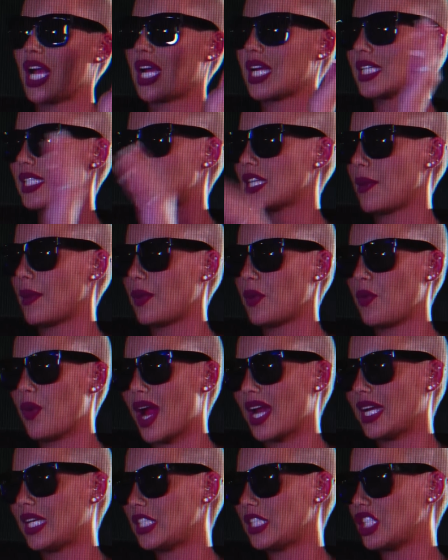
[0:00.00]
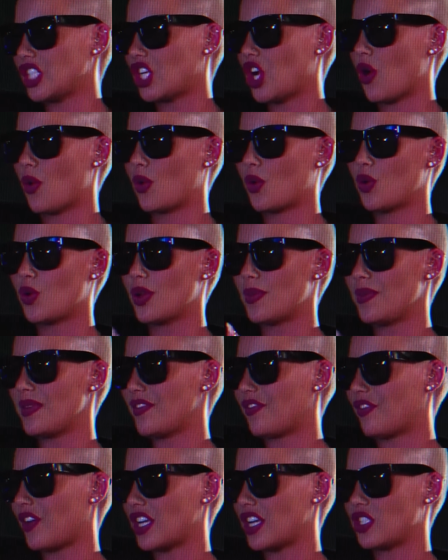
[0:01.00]
You're not gonna tell me where I need to go and who to
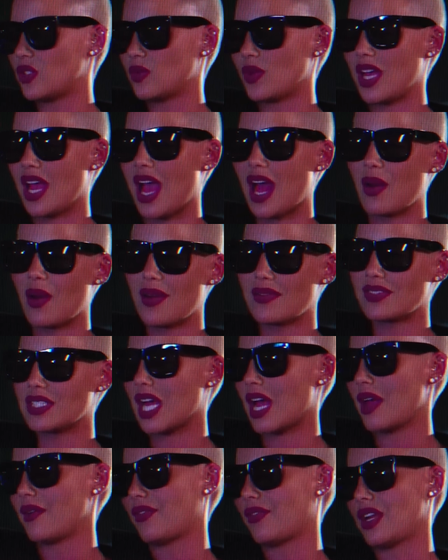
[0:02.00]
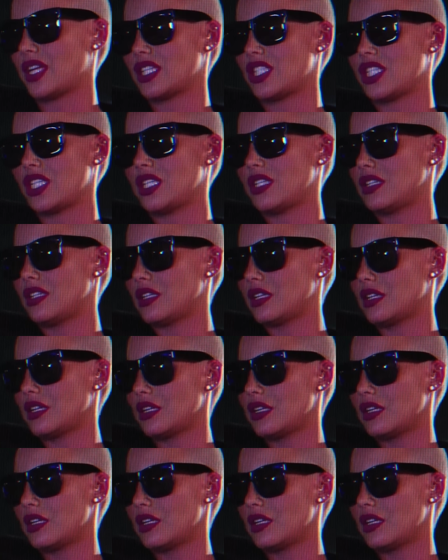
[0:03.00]
be friends with. I don't have time for that shit.